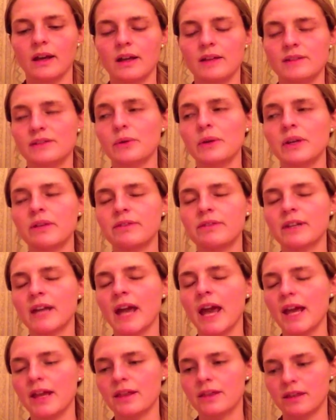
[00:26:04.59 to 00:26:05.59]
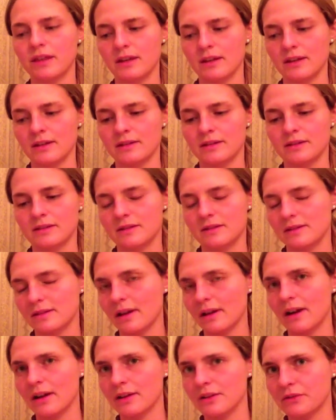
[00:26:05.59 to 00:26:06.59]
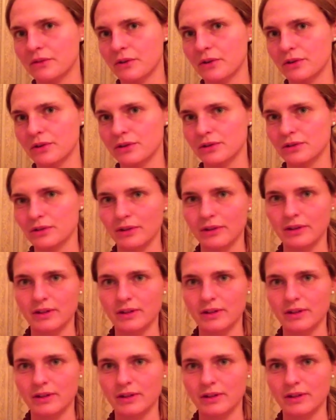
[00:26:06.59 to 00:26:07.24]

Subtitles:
So even atheists are devotional.